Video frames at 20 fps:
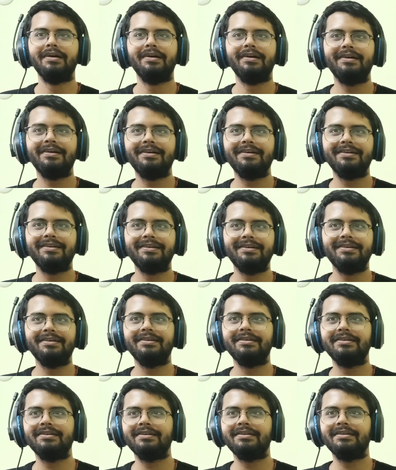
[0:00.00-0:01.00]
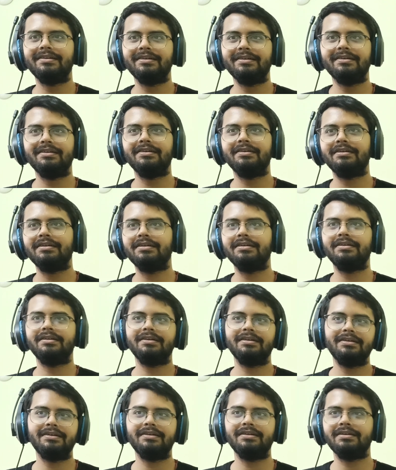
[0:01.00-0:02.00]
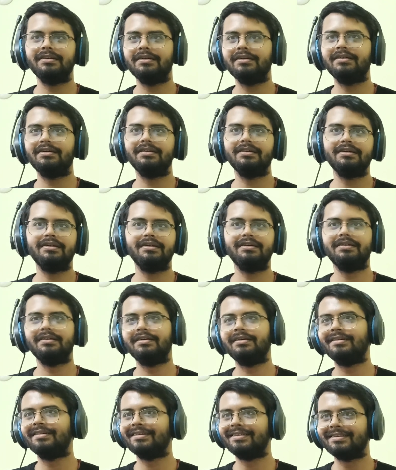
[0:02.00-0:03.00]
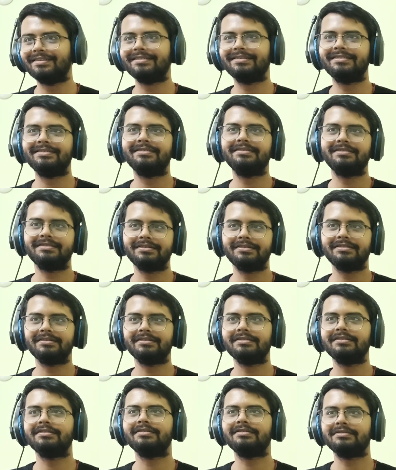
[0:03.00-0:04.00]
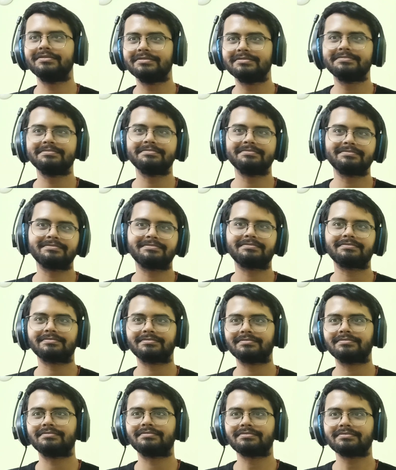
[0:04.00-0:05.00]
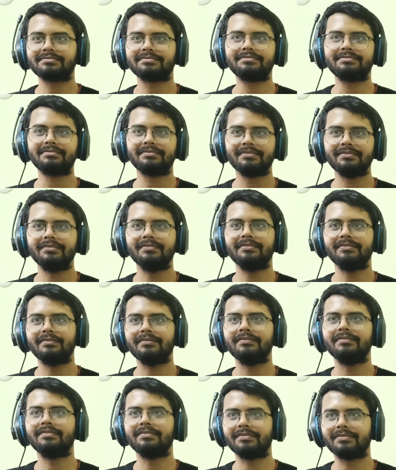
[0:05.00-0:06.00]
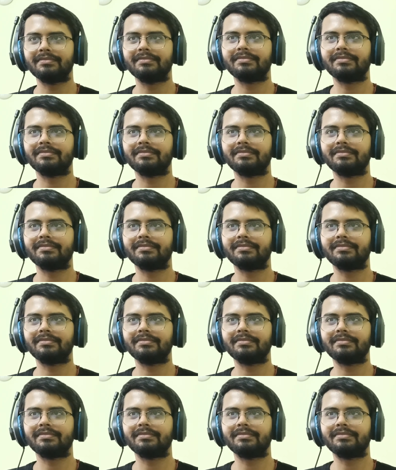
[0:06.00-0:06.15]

[no speech]